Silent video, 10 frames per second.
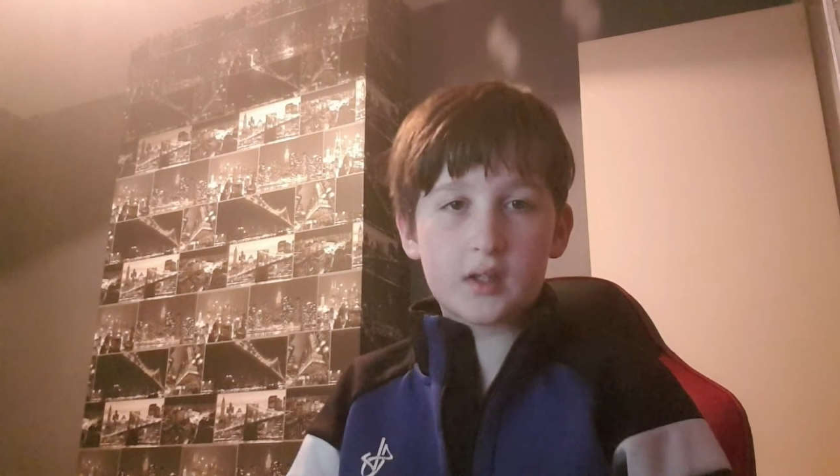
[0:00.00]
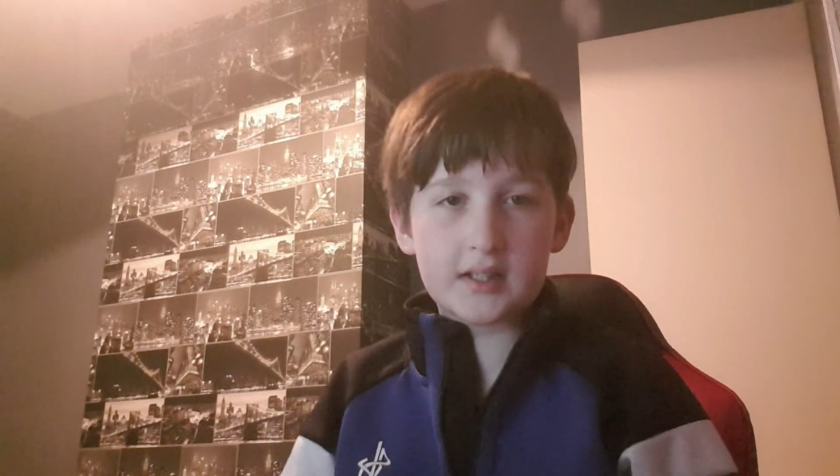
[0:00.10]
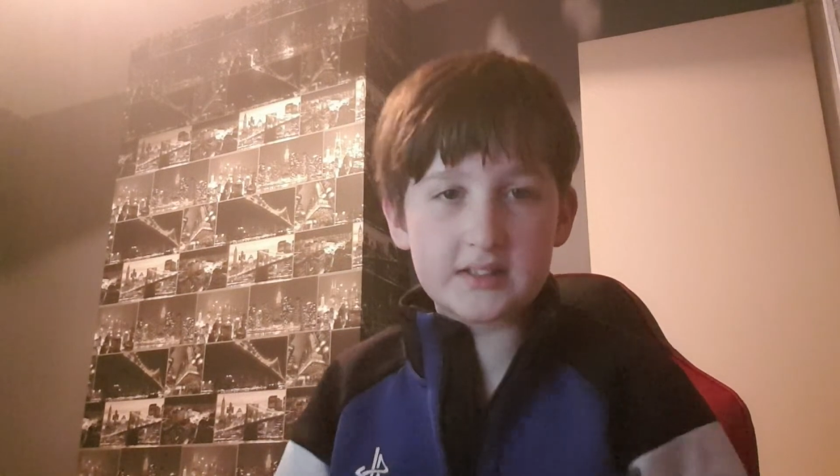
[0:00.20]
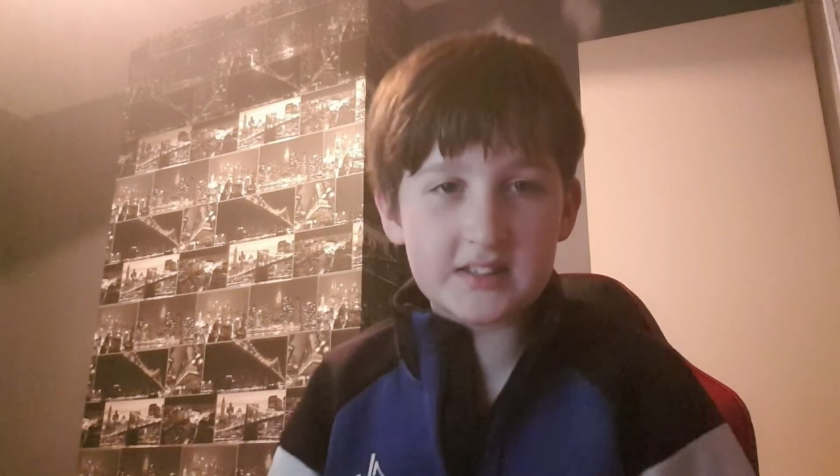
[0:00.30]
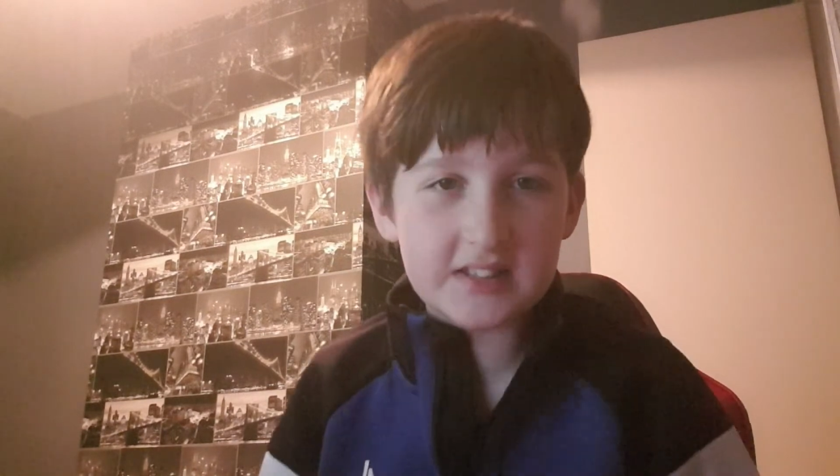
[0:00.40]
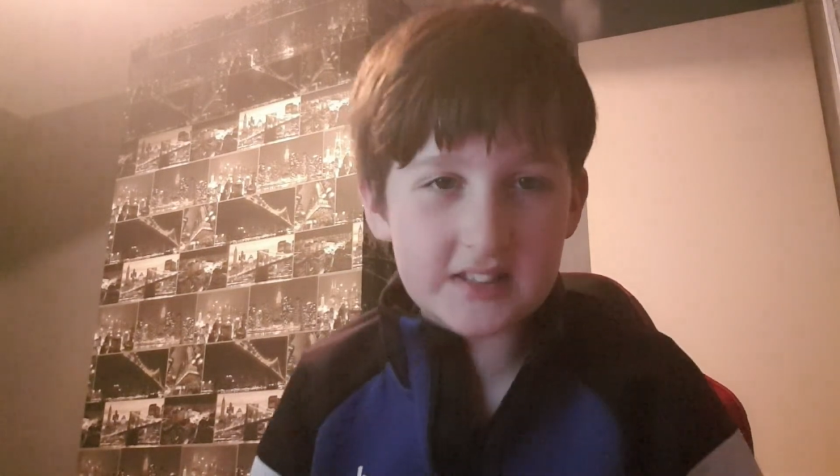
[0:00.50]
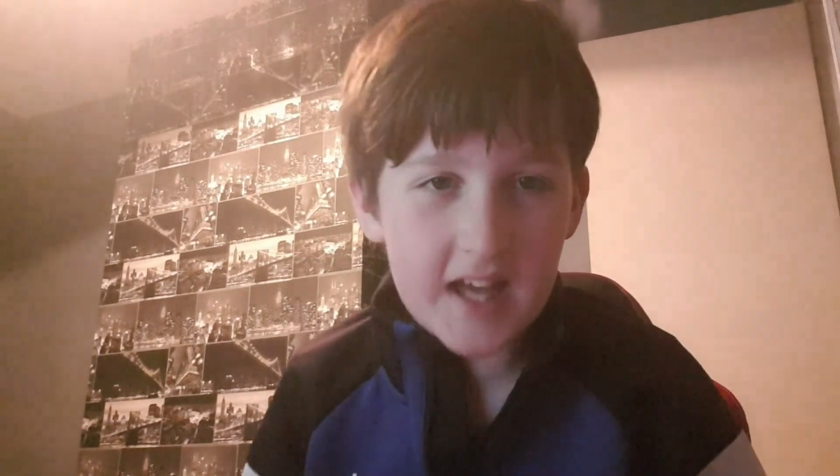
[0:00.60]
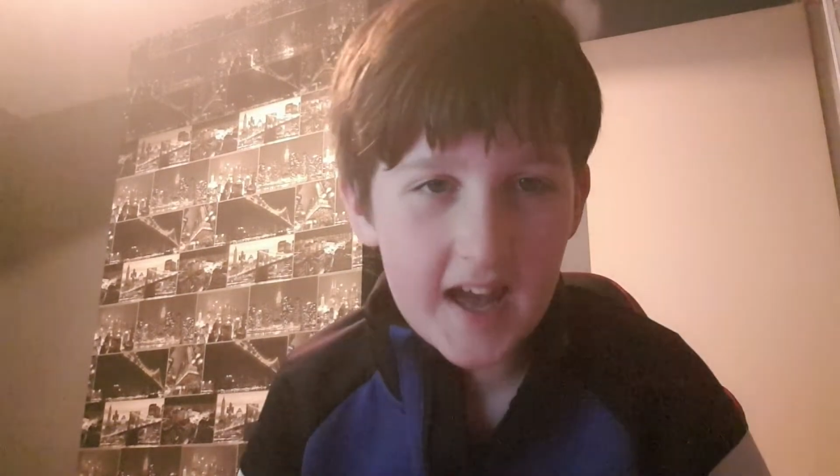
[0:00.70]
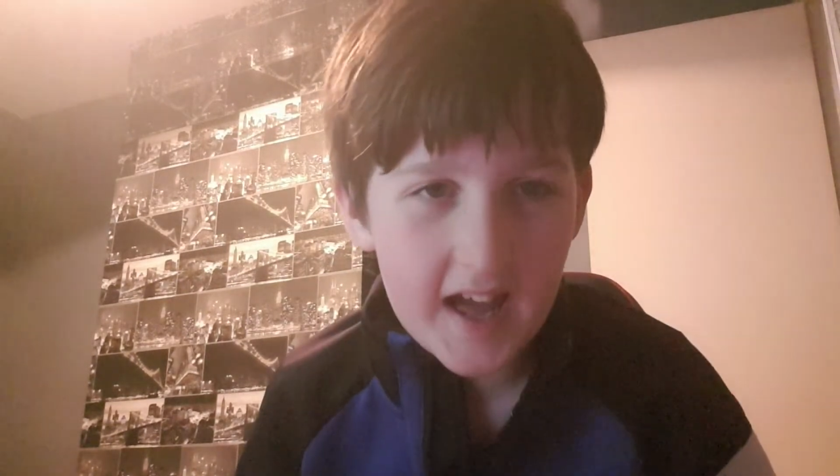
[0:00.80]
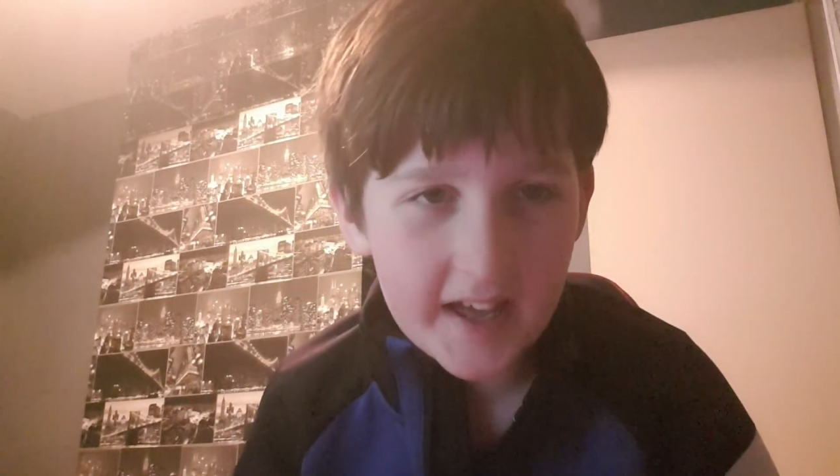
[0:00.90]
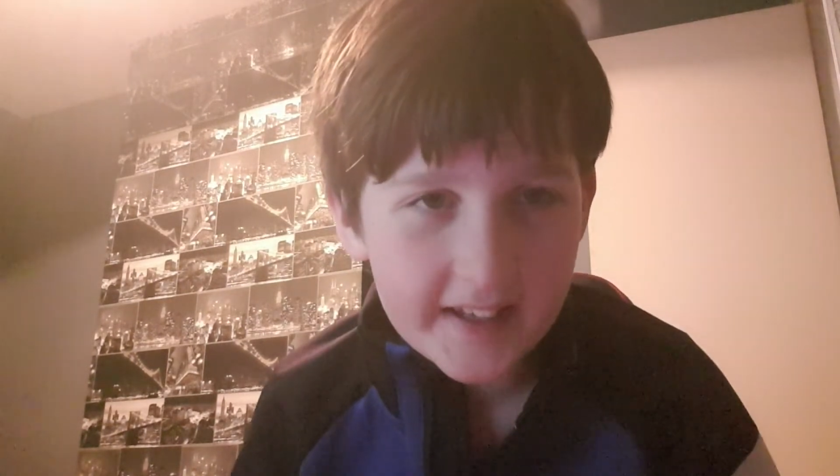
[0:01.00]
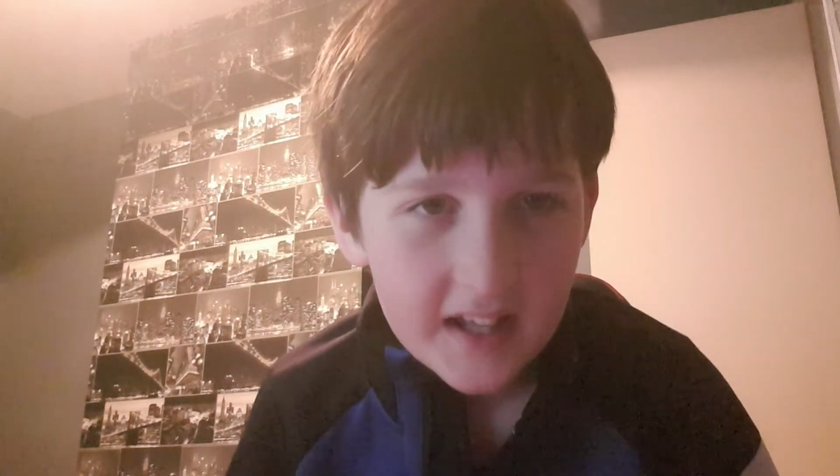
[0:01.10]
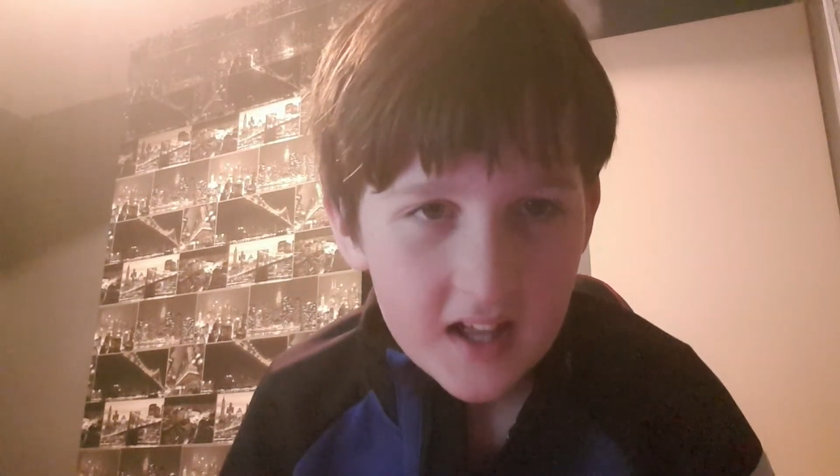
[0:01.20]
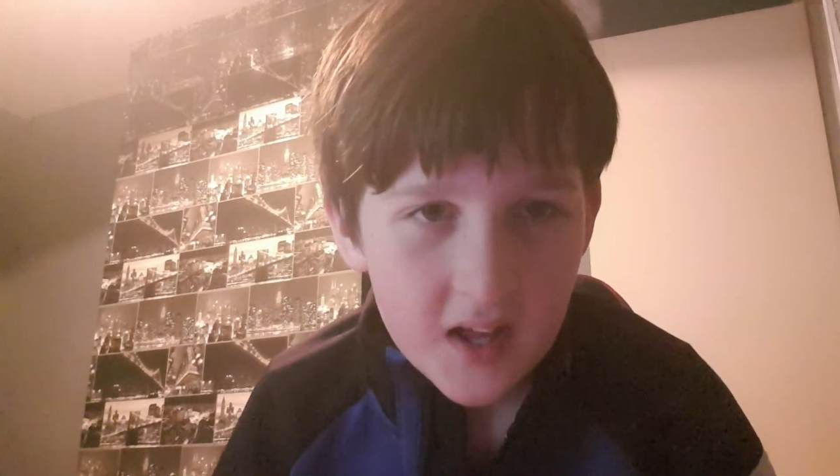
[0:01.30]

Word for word: I can say.